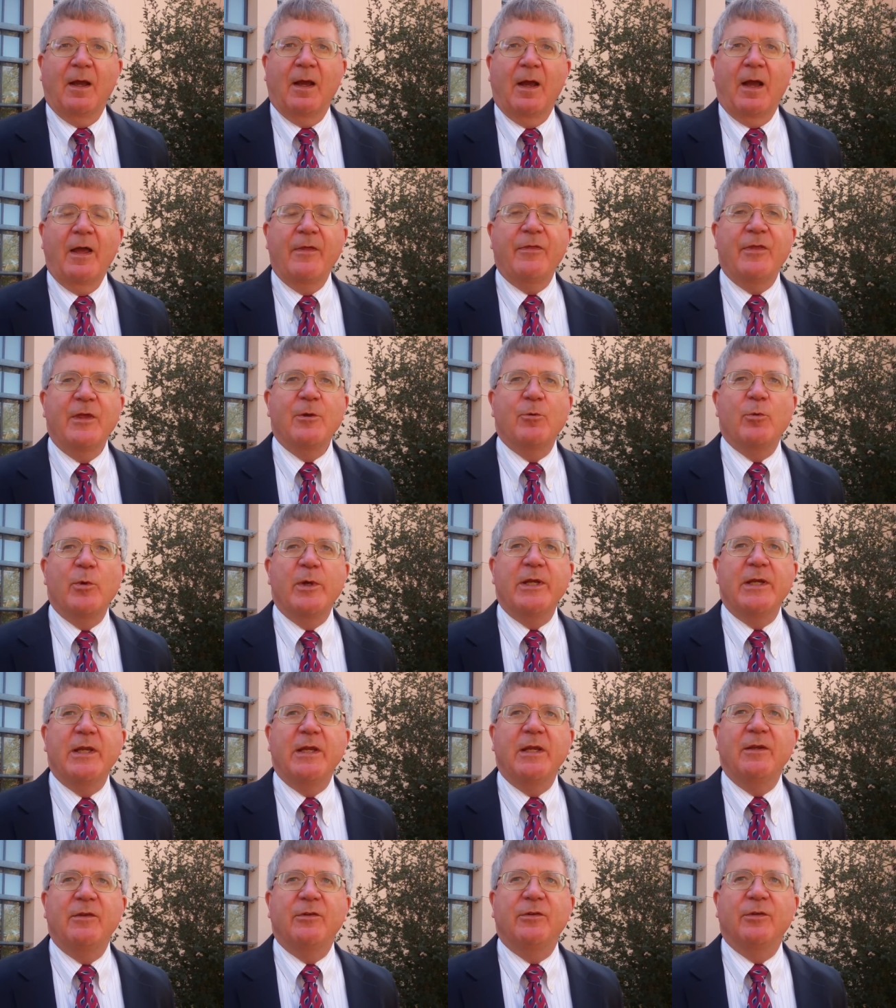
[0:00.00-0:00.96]
I think we
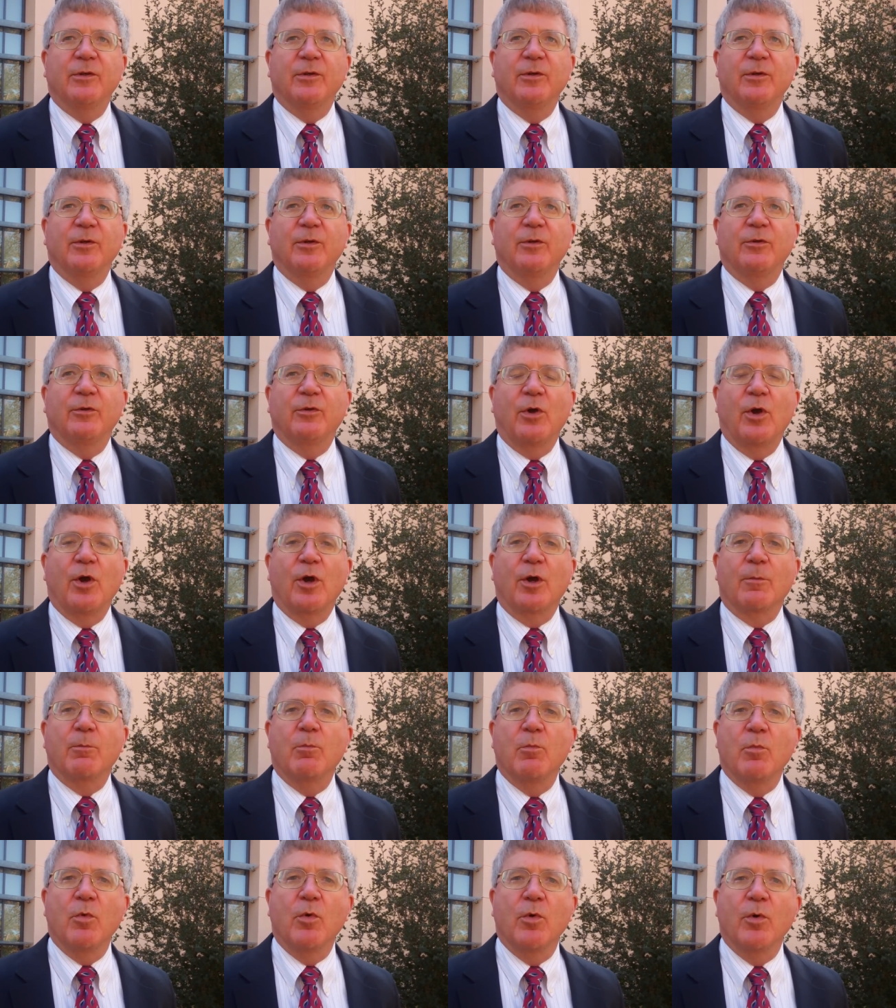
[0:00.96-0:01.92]
need to
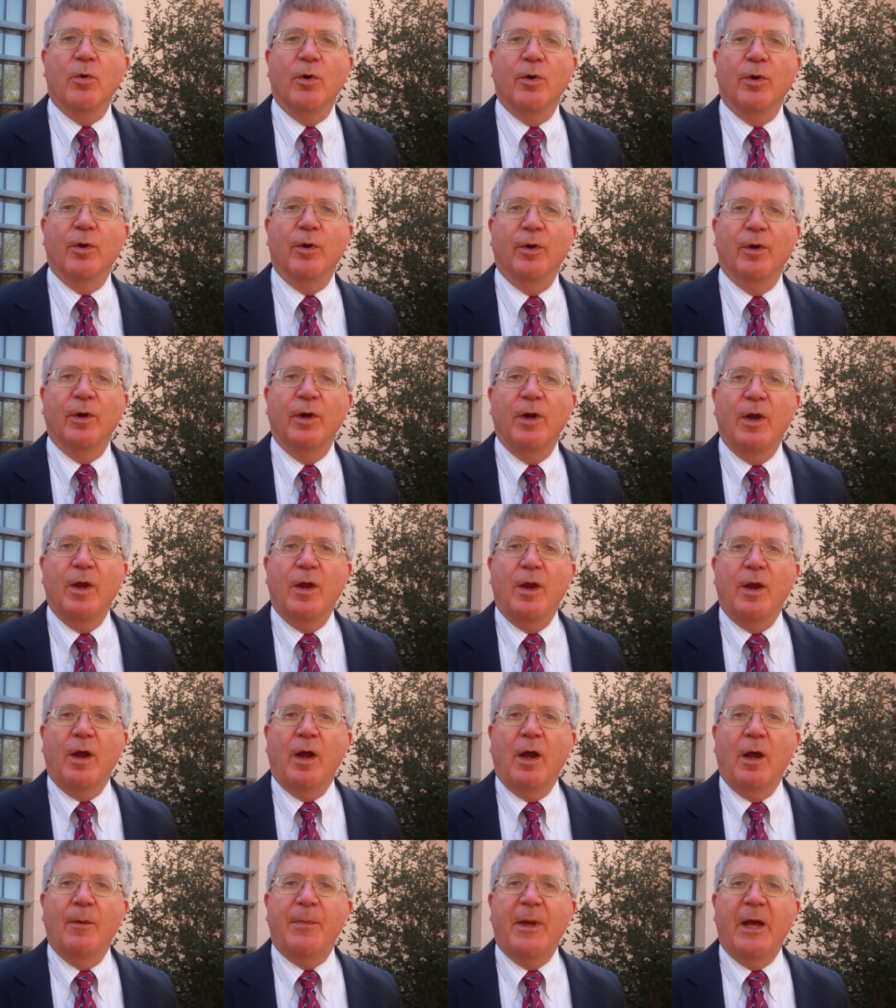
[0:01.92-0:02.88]
talk more
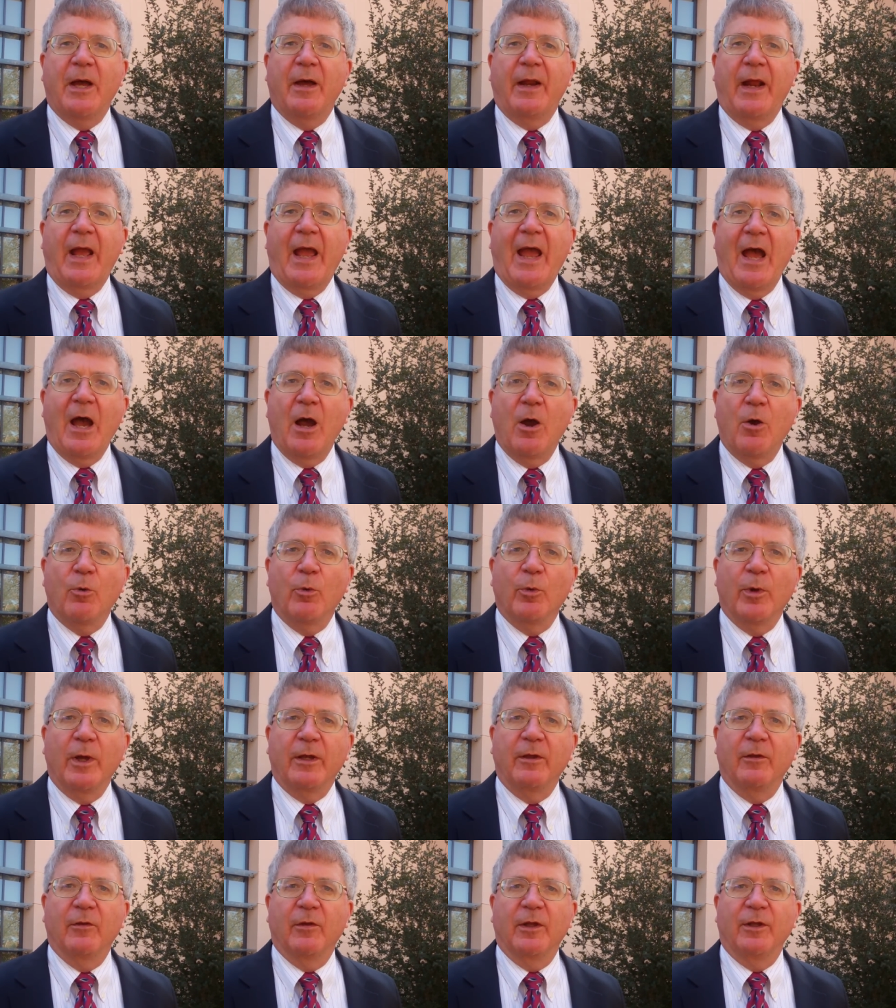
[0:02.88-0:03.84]
about how
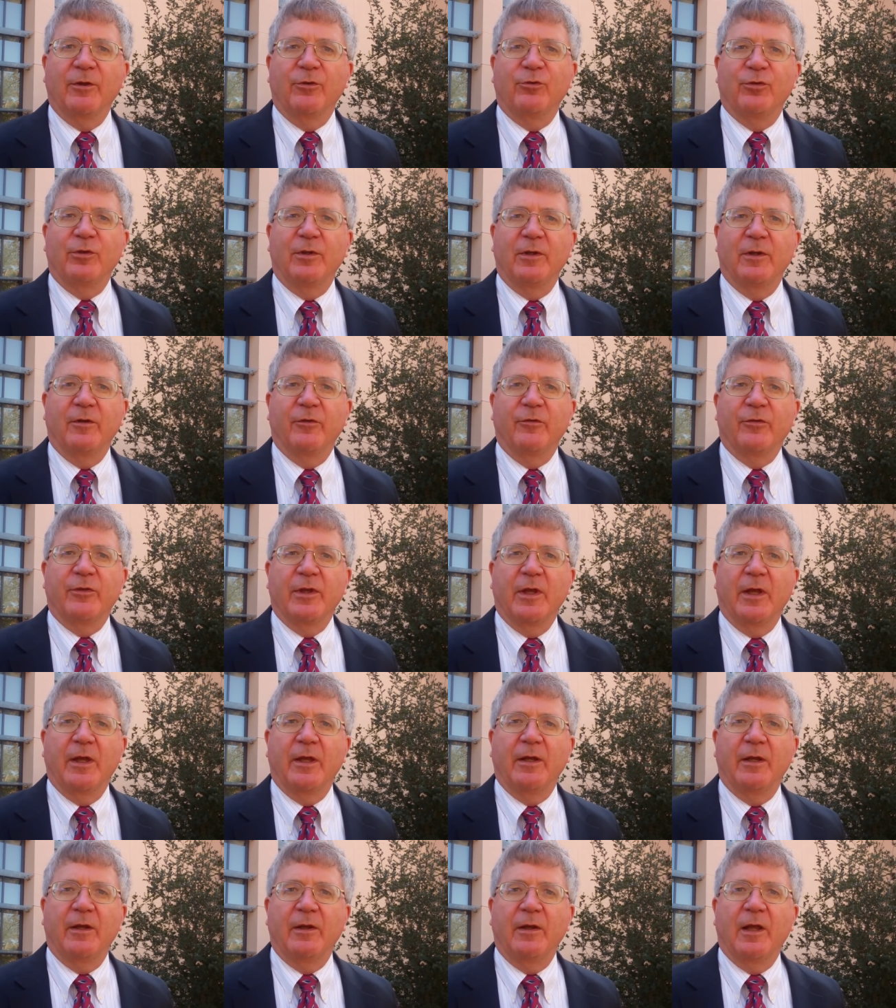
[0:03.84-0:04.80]
regulation is
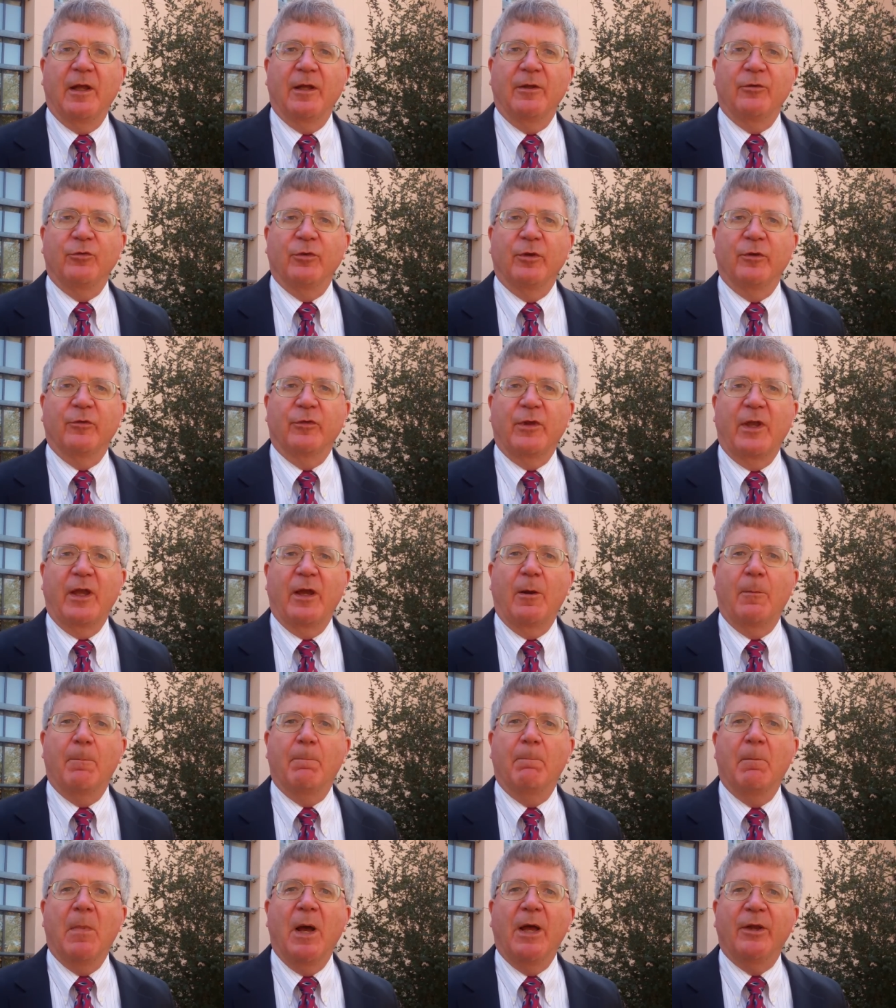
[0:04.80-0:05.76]
done and not just
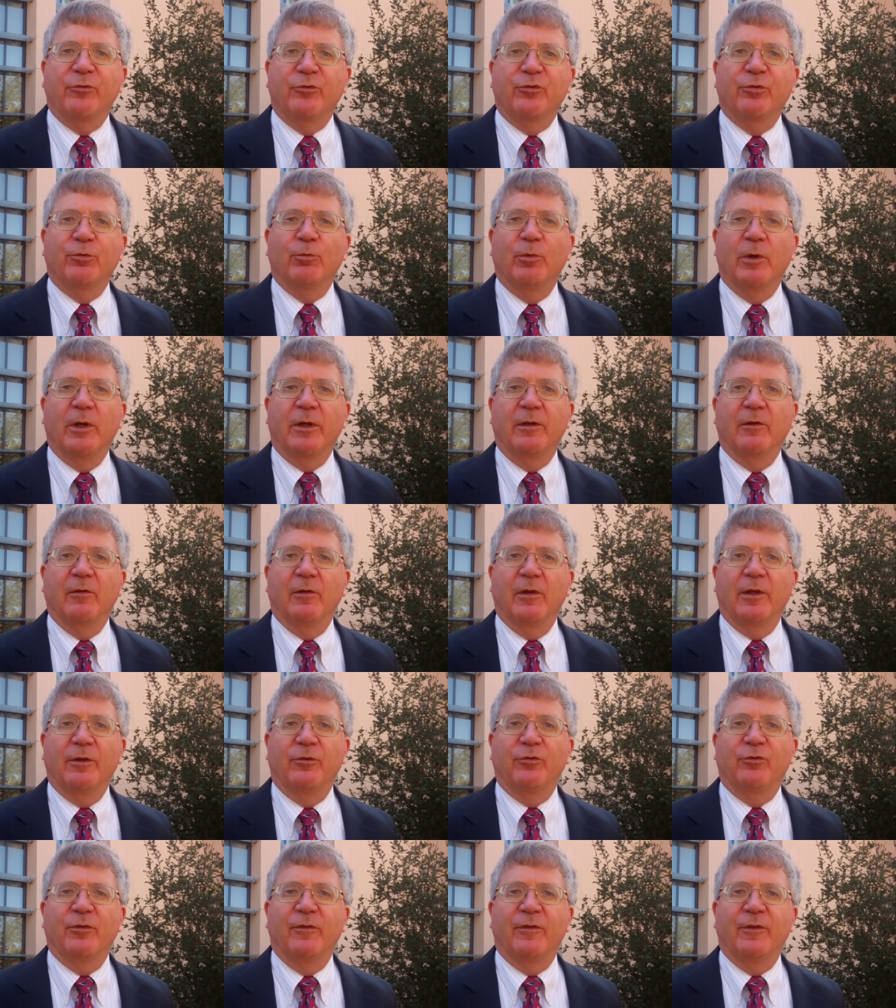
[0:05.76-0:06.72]
how much
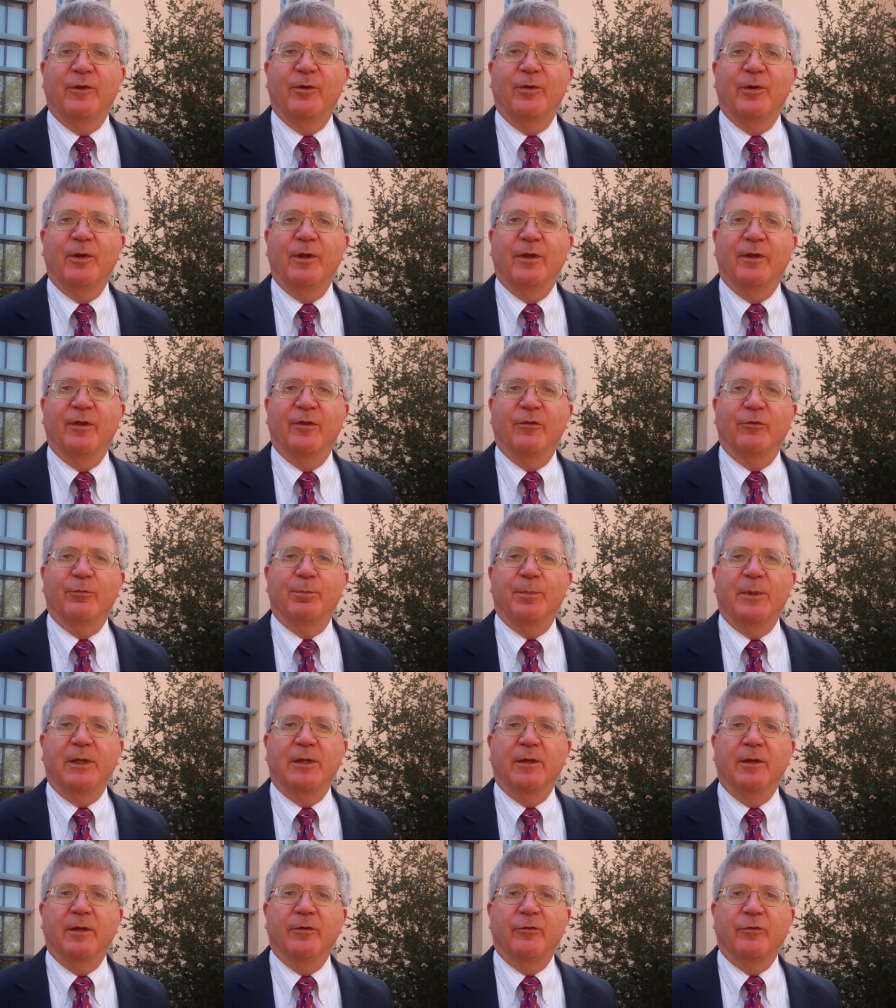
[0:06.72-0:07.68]
regulation there is
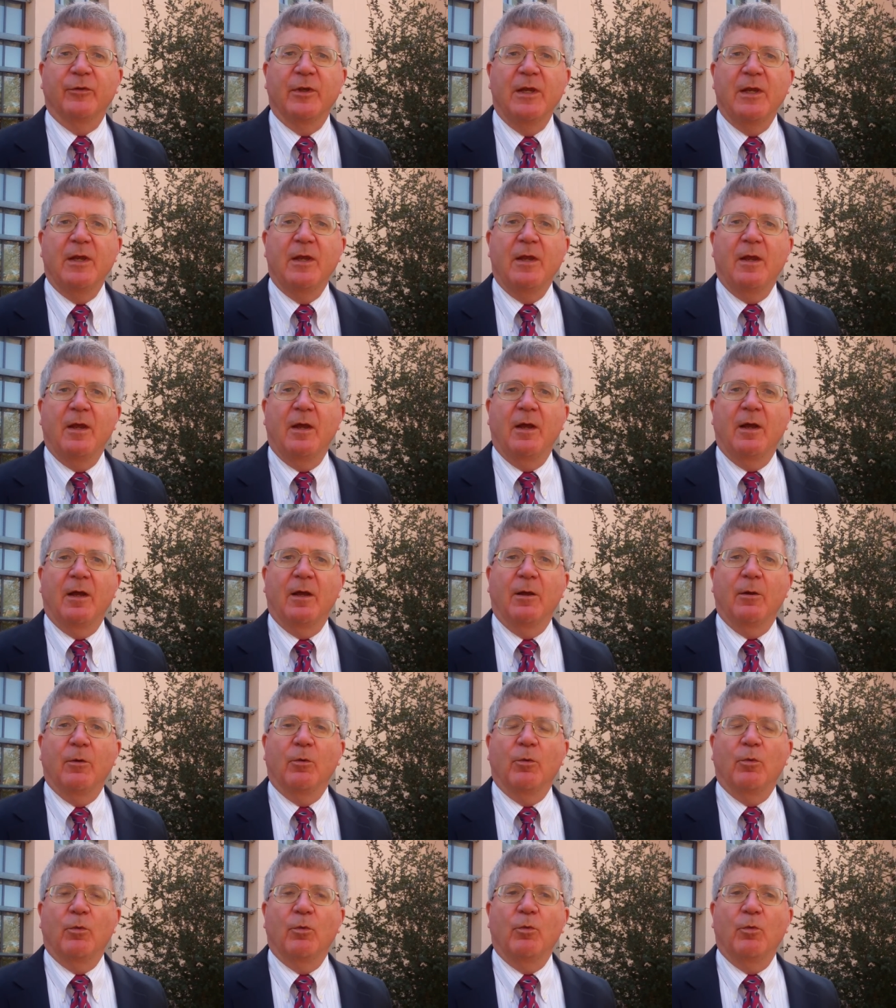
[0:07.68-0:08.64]
because
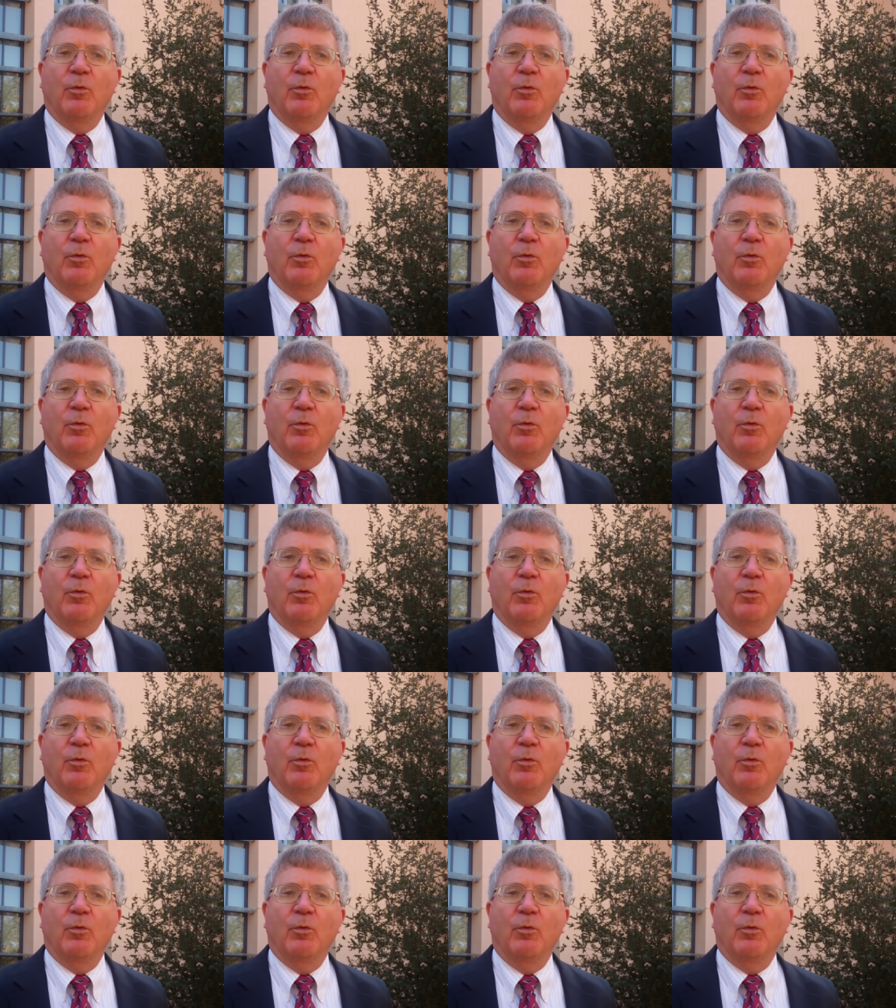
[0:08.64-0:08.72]
uh,